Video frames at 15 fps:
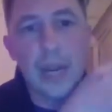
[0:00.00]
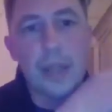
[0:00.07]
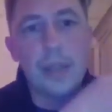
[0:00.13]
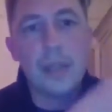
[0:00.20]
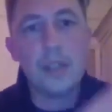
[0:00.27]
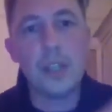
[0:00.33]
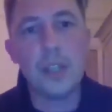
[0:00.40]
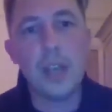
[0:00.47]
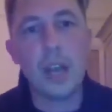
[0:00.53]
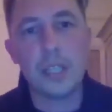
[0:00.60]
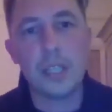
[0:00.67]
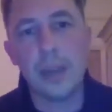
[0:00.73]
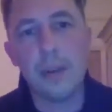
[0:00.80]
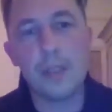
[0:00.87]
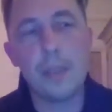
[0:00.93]
in the
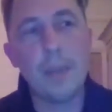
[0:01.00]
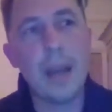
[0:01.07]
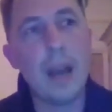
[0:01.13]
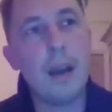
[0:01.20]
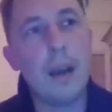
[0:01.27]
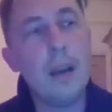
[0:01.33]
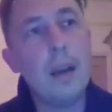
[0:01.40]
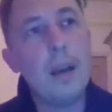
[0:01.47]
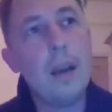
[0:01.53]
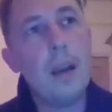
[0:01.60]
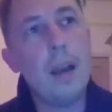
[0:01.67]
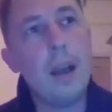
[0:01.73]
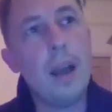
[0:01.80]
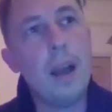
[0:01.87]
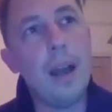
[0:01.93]
introduction, it was about.
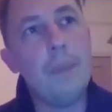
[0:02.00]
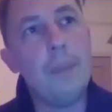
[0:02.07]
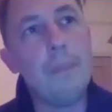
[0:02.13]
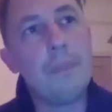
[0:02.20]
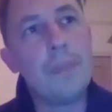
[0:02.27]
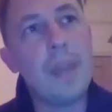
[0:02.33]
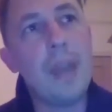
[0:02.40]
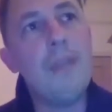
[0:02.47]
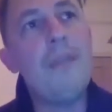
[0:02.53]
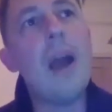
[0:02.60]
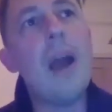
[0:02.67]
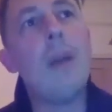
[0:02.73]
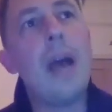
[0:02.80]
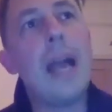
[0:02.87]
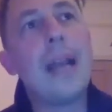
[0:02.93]
It
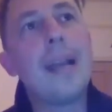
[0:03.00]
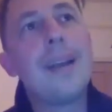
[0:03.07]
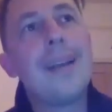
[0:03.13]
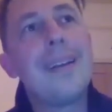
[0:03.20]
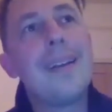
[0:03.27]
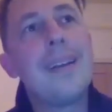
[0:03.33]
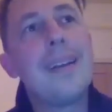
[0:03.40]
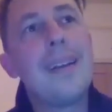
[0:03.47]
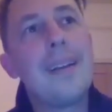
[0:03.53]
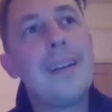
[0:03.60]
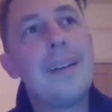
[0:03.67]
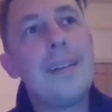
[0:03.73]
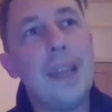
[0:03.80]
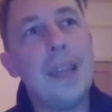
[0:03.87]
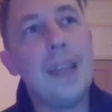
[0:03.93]
felt like
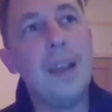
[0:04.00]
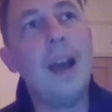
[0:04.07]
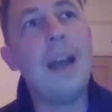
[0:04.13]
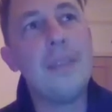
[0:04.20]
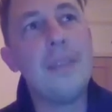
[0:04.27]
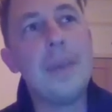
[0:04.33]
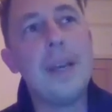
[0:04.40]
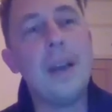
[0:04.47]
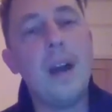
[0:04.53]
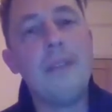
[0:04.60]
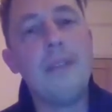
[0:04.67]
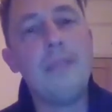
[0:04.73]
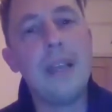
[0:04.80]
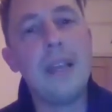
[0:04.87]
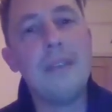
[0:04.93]
life had been
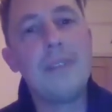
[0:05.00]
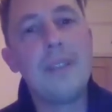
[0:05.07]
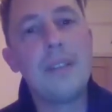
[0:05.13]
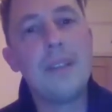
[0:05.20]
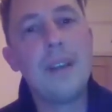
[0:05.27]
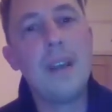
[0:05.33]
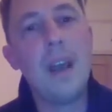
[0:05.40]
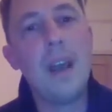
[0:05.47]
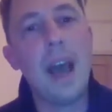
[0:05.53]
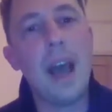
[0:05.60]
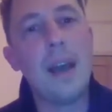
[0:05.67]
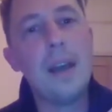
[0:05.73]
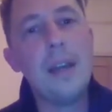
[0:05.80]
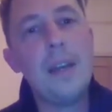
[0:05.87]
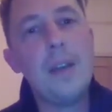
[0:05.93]
half-lived,
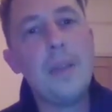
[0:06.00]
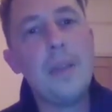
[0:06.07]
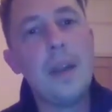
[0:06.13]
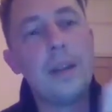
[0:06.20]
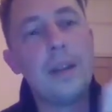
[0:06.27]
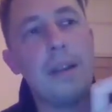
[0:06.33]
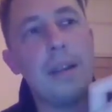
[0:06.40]
and I knew that